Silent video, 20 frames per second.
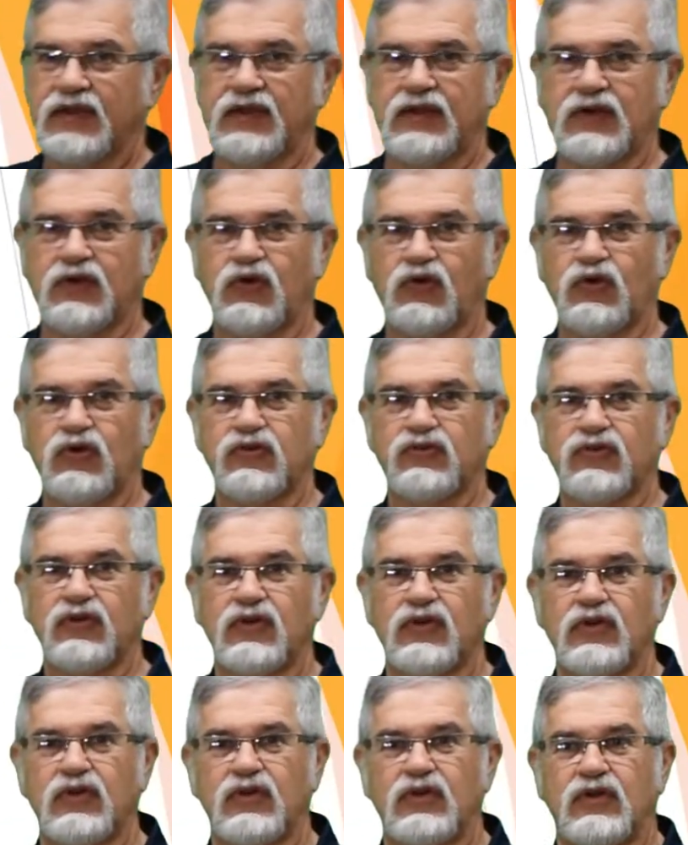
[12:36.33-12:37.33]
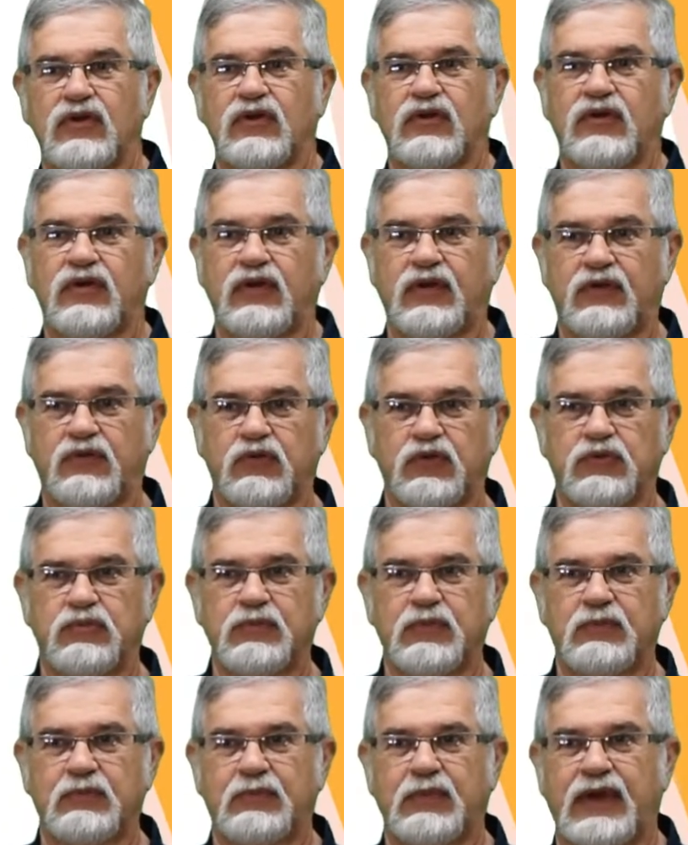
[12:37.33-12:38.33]
And of course, with
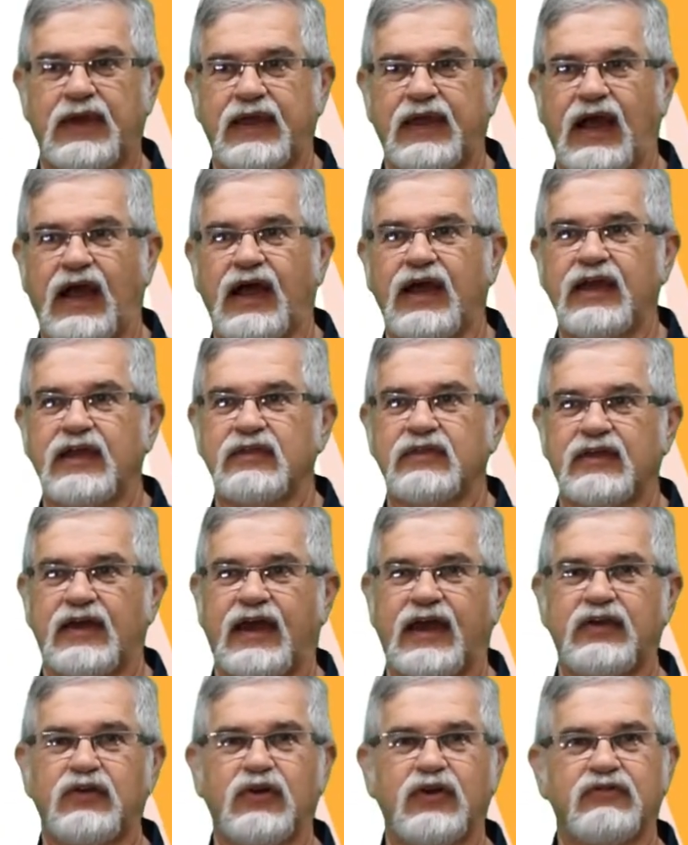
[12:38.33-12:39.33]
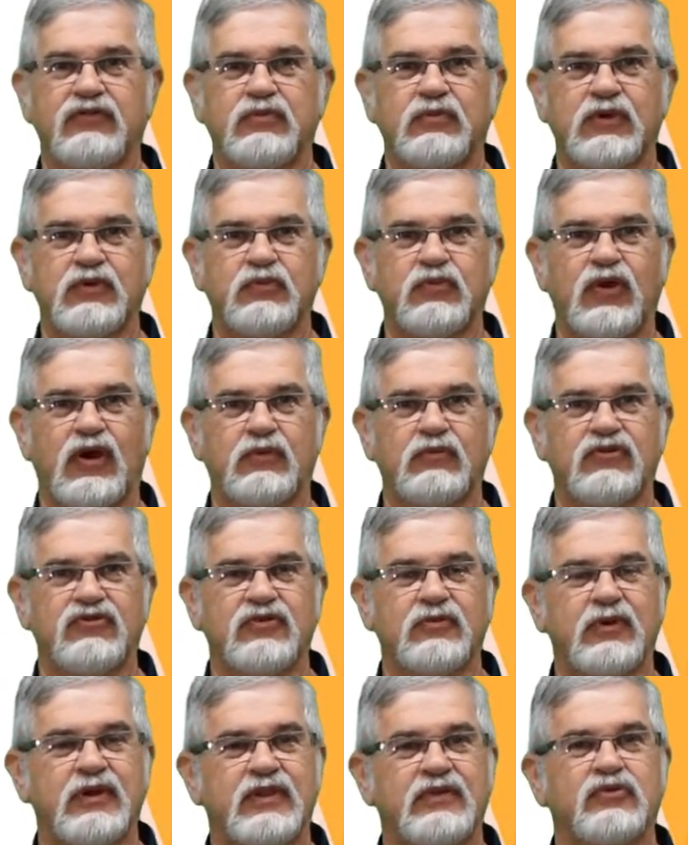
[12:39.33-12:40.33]
my height, I don't have as much problem as
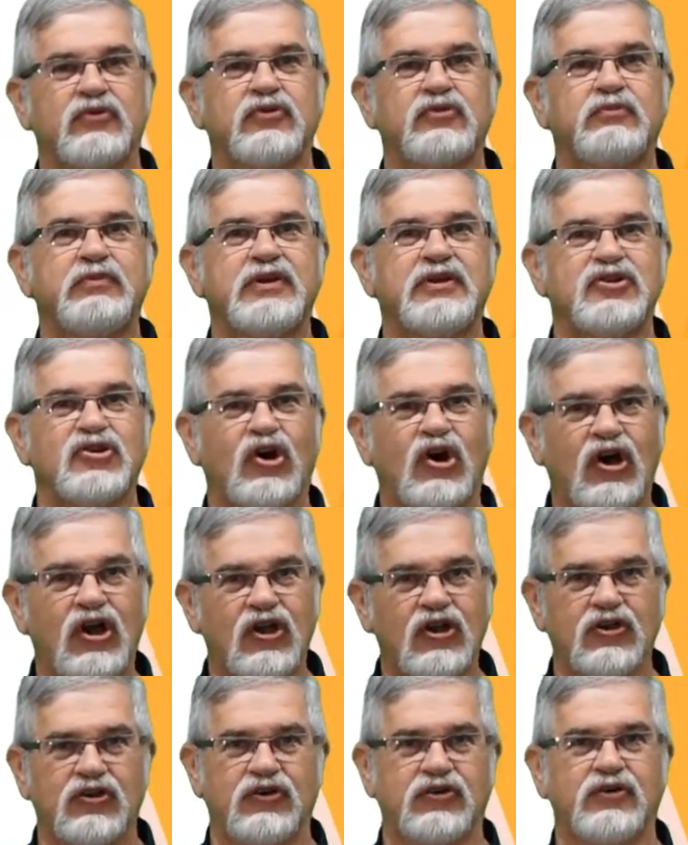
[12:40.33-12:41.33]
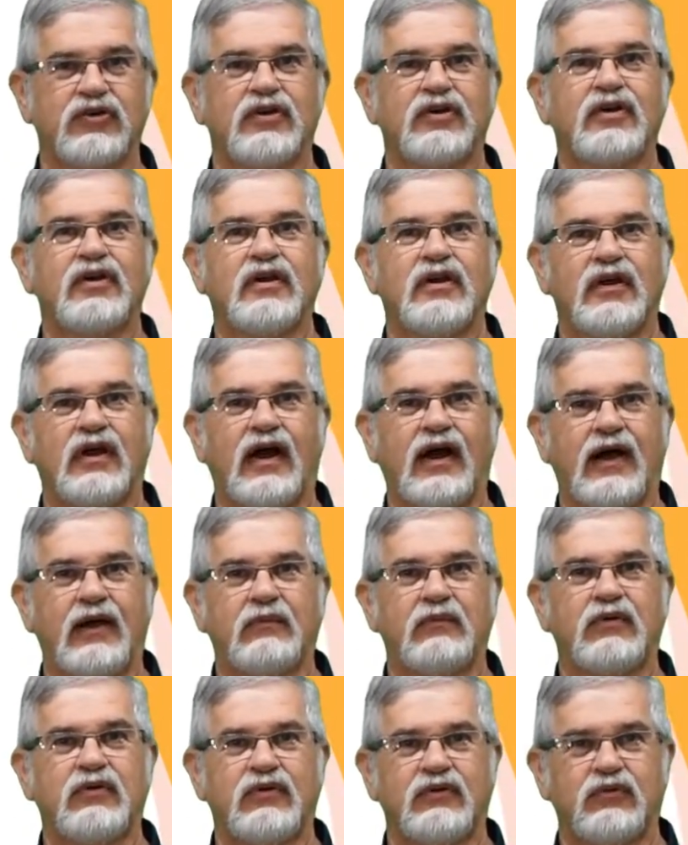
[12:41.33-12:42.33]
somebody that would be taller
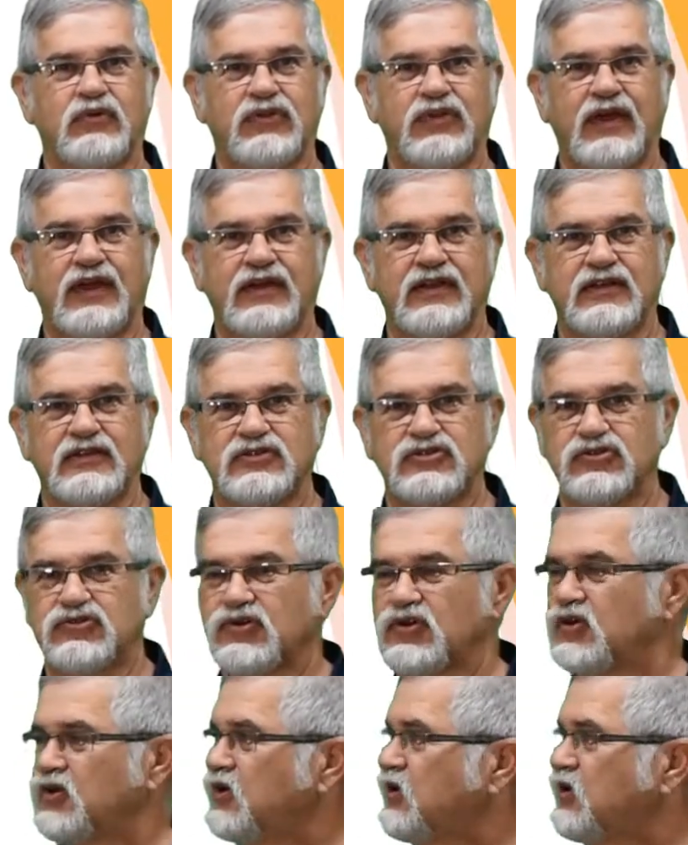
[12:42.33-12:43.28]
with that issue.